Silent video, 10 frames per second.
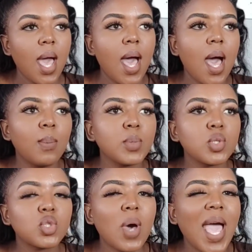Um,
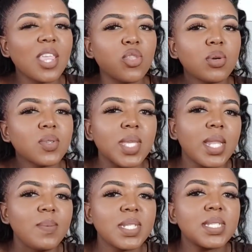so I thought, okay,
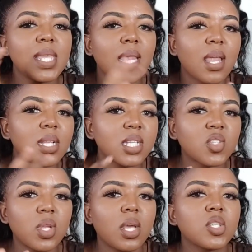let me just take large,
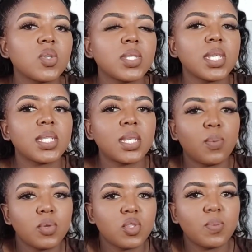extra large because it's
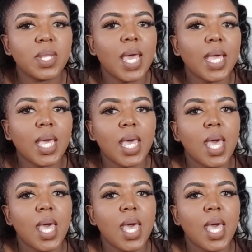supposed to be like